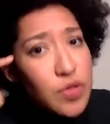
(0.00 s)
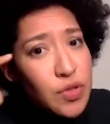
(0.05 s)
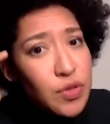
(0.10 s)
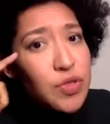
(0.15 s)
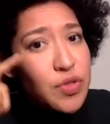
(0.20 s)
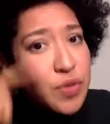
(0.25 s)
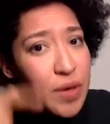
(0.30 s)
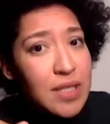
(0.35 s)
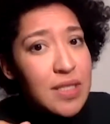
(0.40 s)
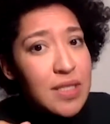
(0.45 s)
are
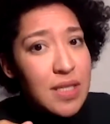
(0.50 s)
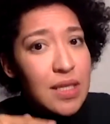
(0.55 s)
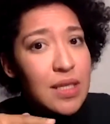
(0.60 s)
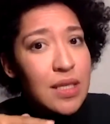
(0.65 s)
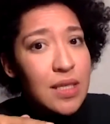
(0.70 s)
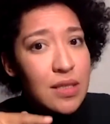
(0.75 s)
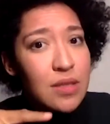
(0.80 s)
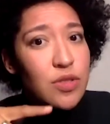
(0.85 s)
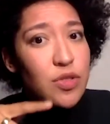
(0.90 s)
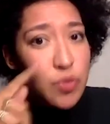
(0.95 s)

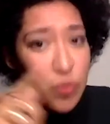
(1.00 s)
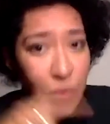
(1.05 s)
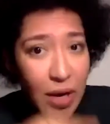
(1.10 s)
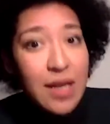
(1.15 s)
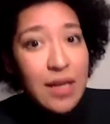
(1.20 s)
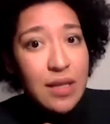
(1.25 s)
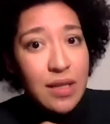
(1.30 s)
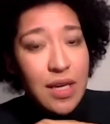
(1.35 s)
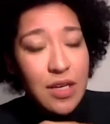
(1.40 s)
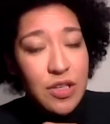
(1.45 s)
translated
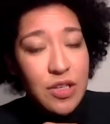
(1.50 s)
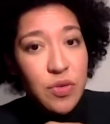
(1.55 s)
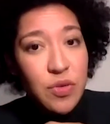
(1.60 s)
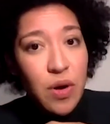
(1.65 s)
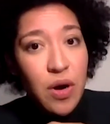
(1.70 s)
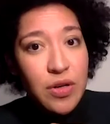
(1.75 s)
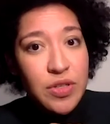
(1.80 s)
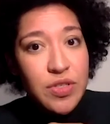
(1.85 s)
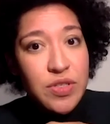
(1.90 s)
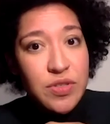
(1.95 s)
directly into
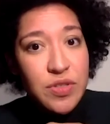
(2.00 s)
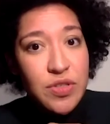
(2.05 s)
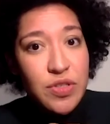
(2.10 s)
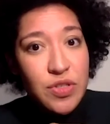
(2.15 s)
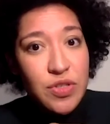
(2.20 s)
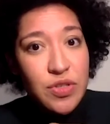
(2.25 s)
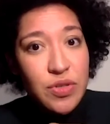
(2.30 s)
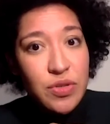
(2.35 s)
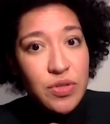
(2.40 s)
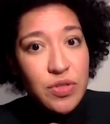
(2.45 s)
arts
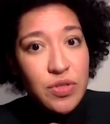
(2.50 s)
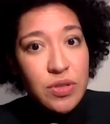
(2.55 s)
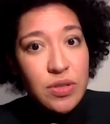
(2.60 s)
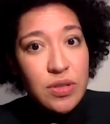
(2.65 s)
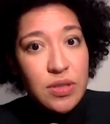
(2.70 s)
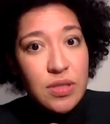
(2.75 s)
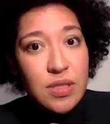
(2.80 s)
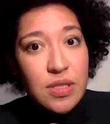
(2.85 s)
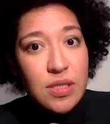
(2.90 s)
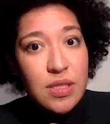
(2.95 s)

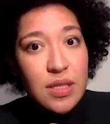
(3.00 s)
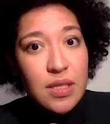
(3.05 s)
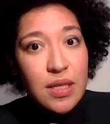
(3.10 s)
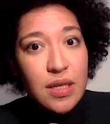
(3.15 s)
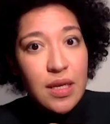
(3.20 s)
institutions.